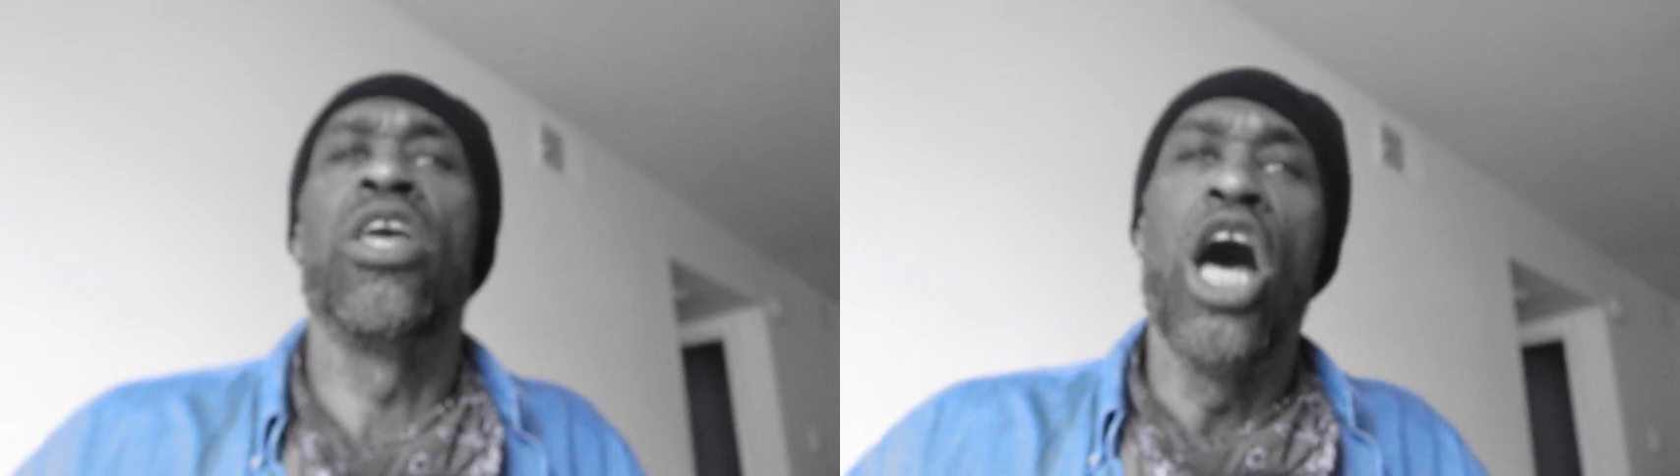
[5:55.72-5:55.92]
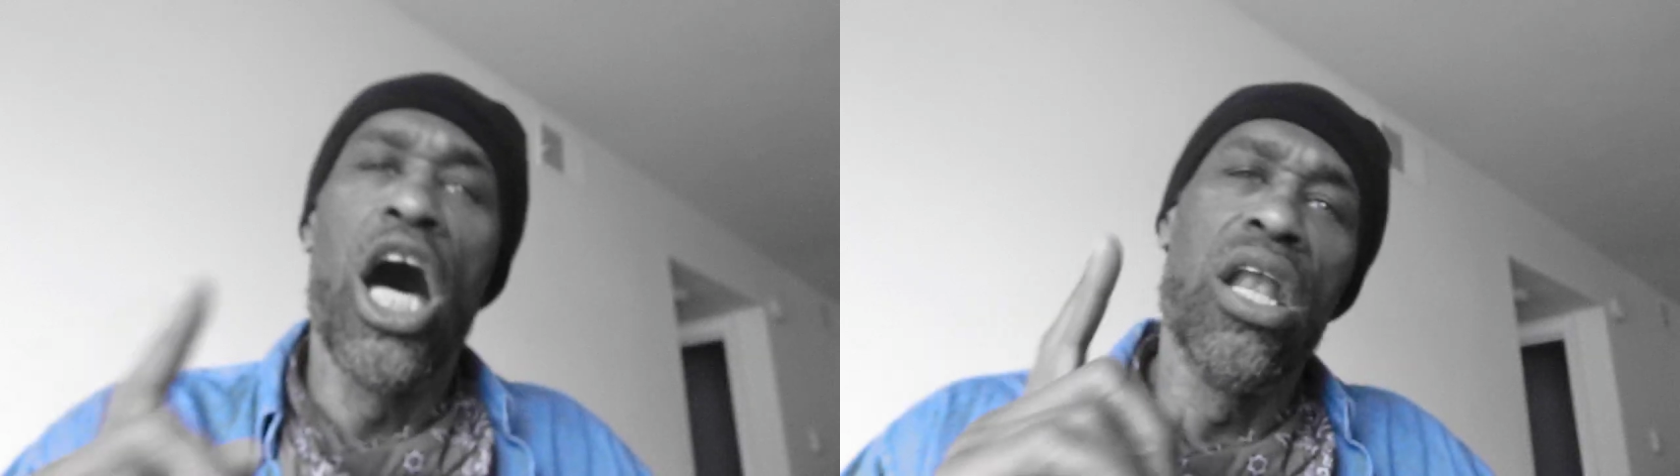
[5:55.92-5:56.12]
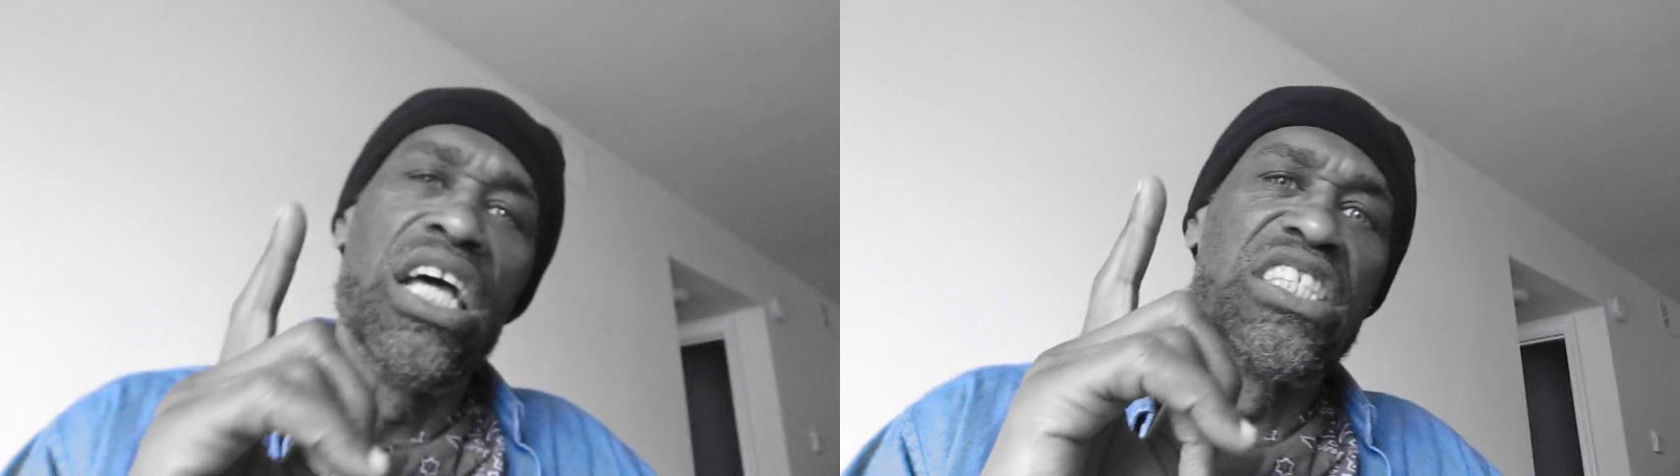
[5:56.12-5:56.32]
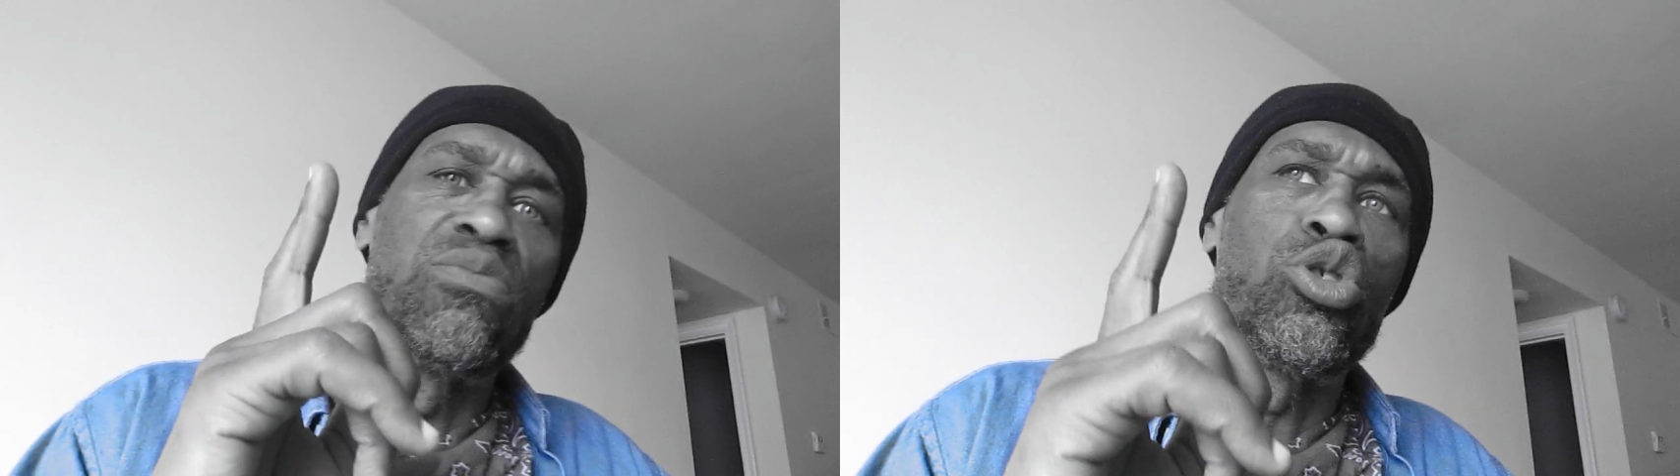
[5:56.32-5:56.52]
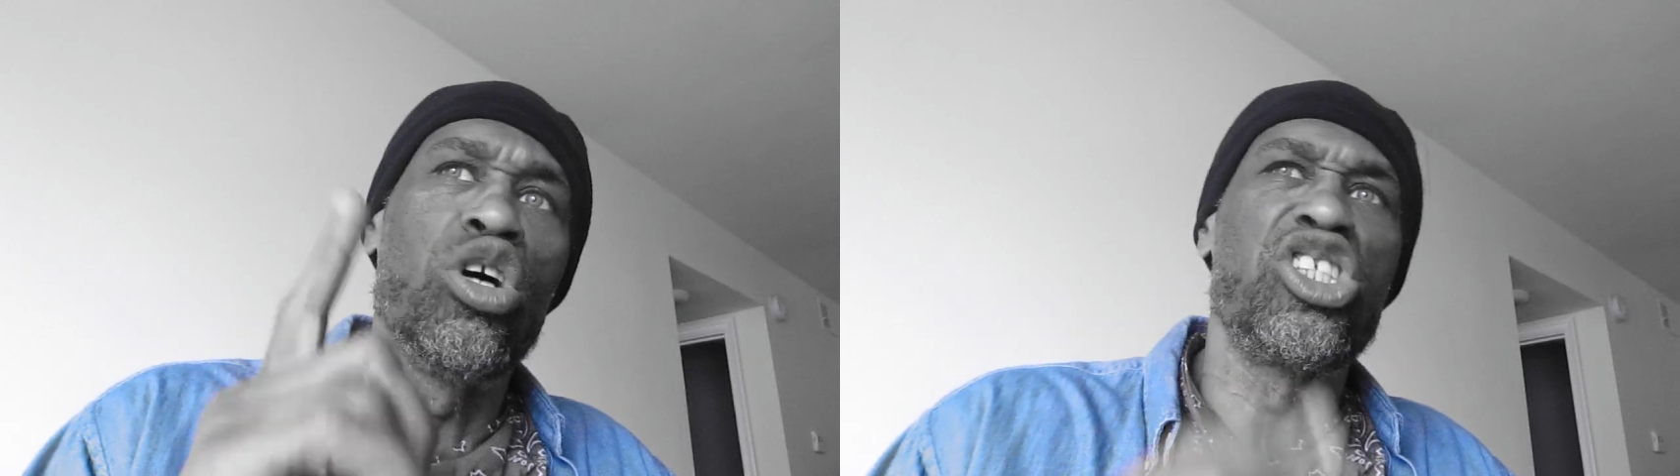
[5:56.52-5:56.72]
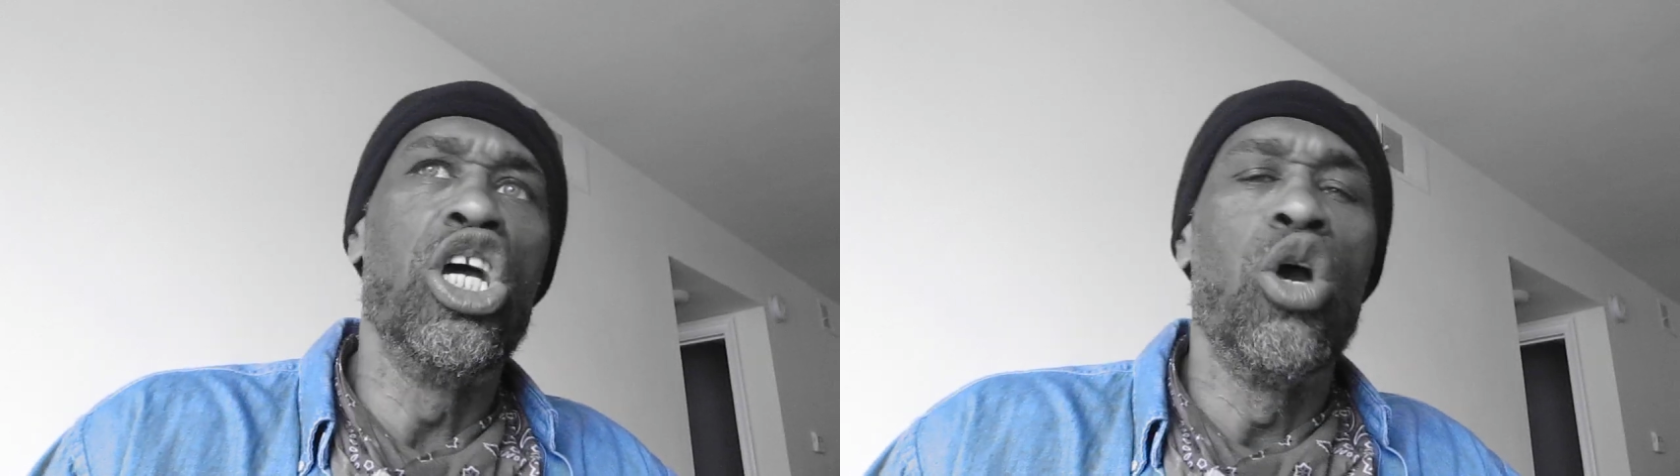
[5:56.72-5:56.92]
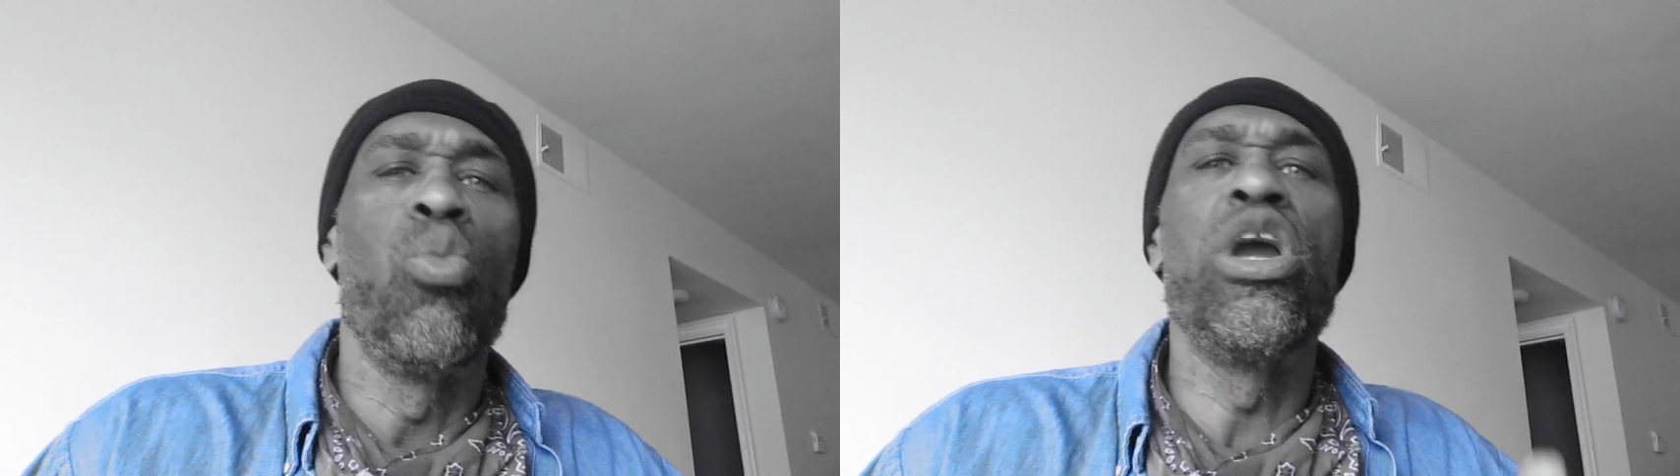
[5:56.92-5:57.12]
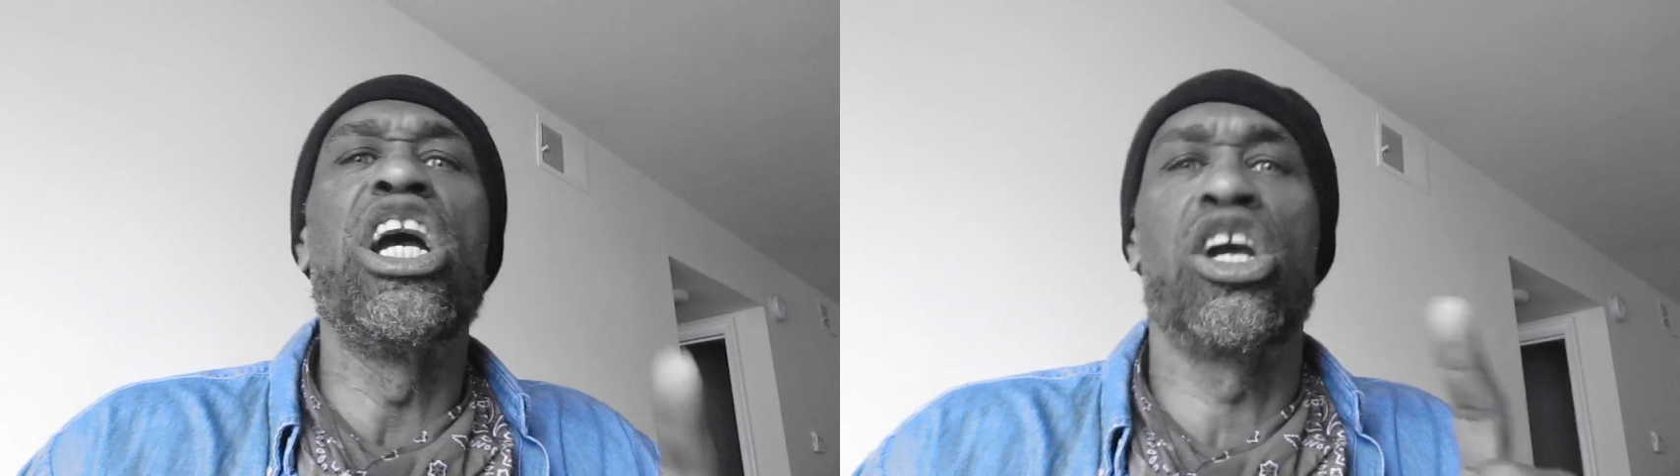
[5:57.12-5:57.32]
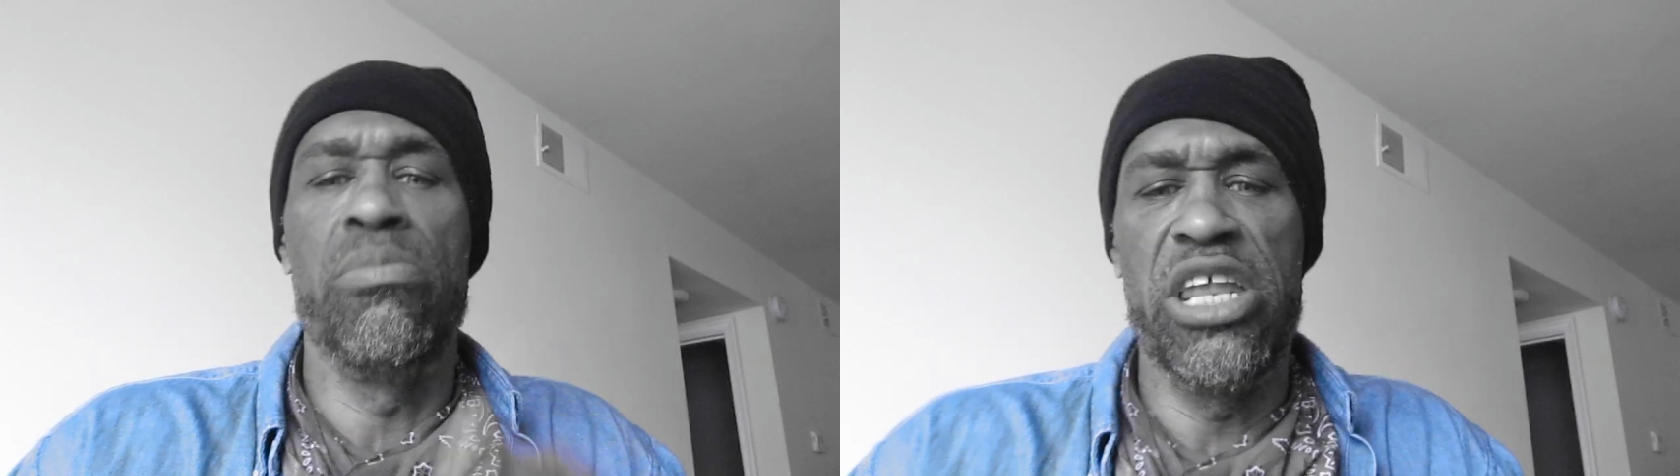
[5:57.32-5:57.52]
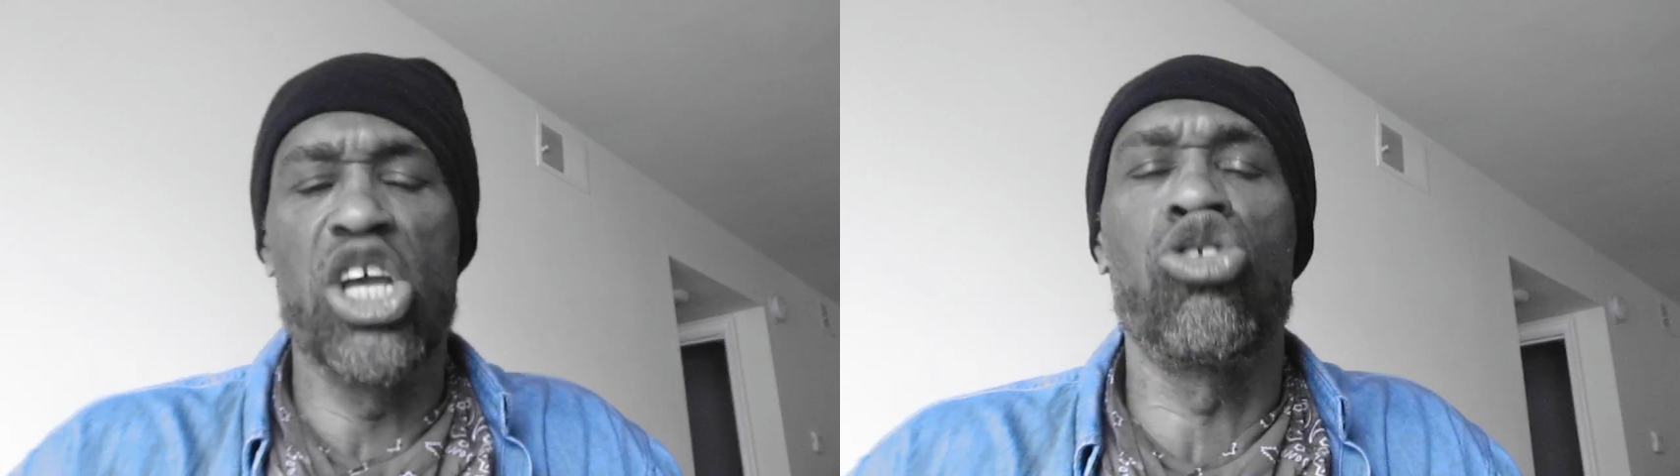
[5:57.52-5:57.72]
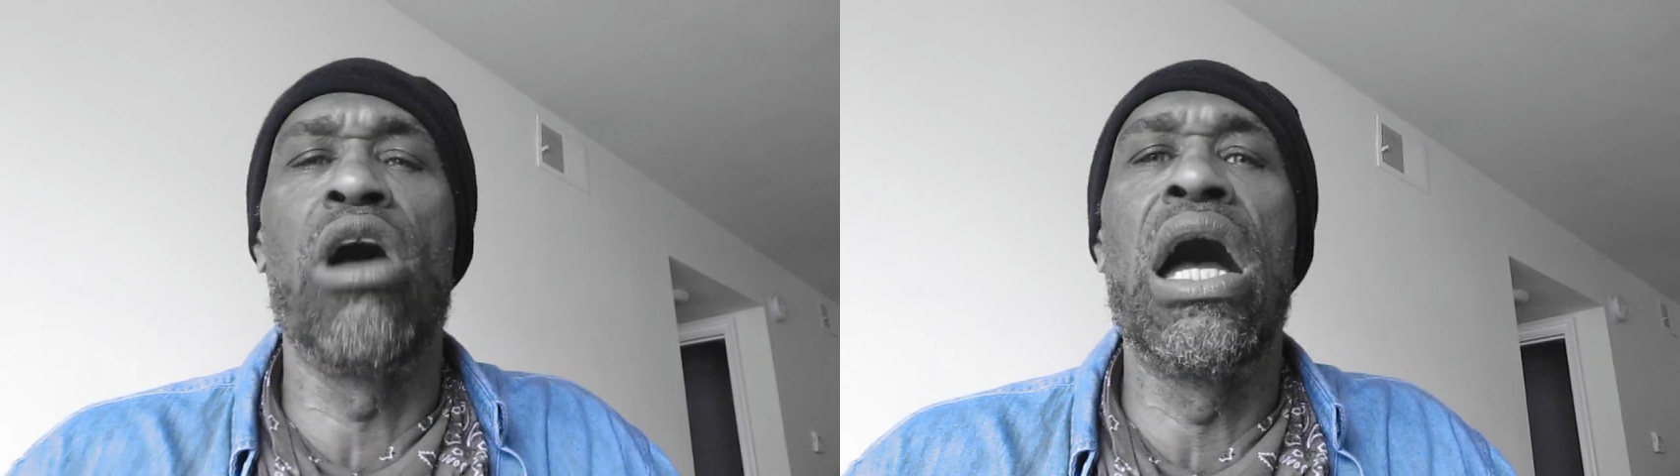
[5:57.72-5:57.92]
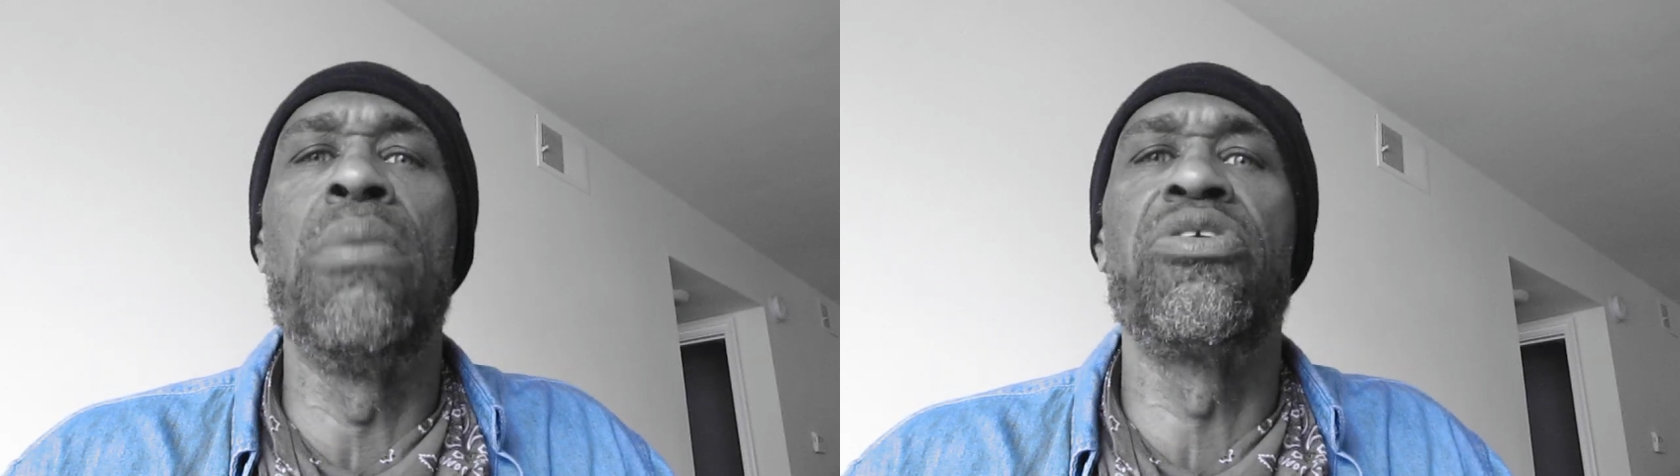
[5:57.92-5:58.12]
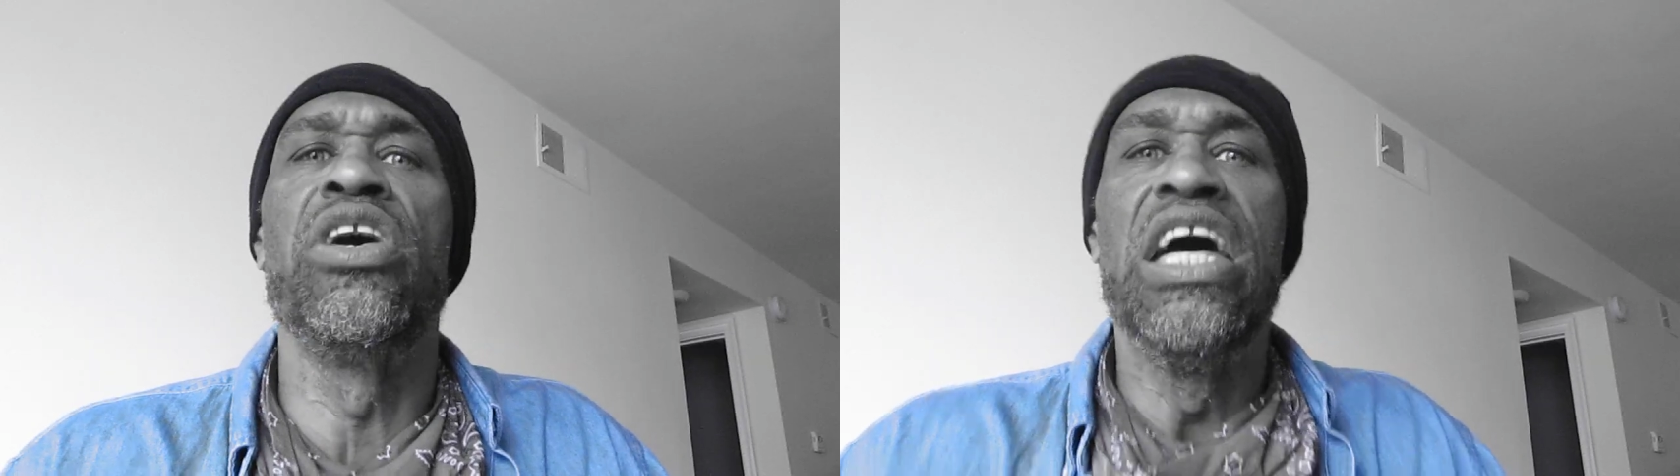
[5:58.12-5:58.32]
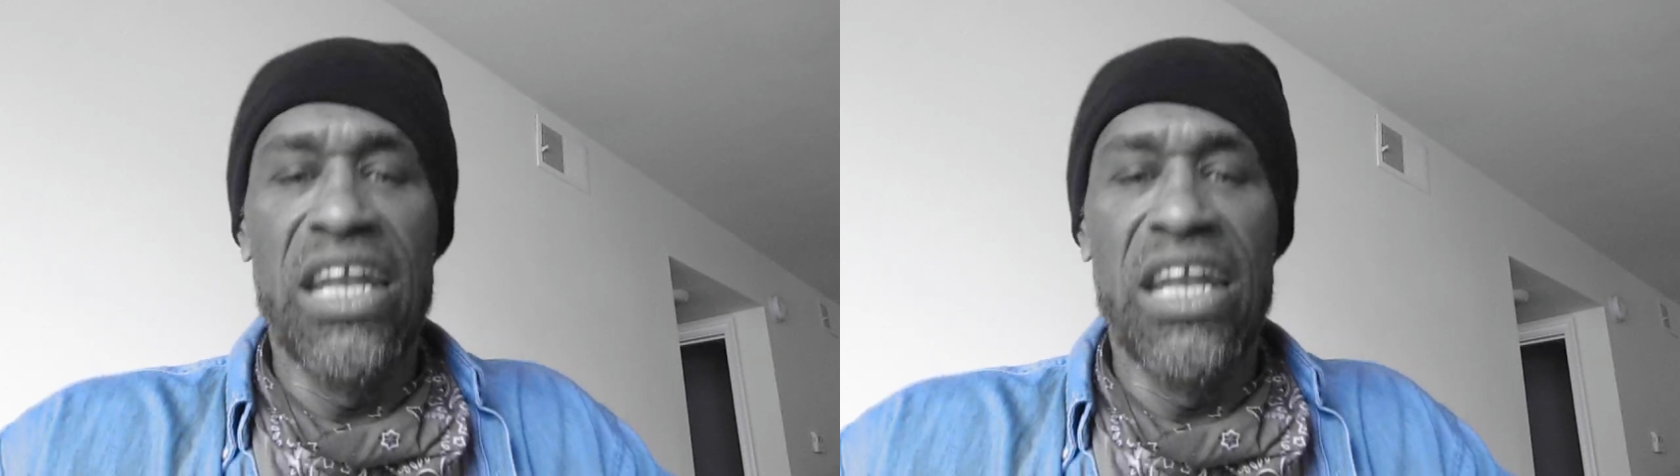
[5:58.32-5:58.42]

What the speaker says: unless, of course, we are committing crimes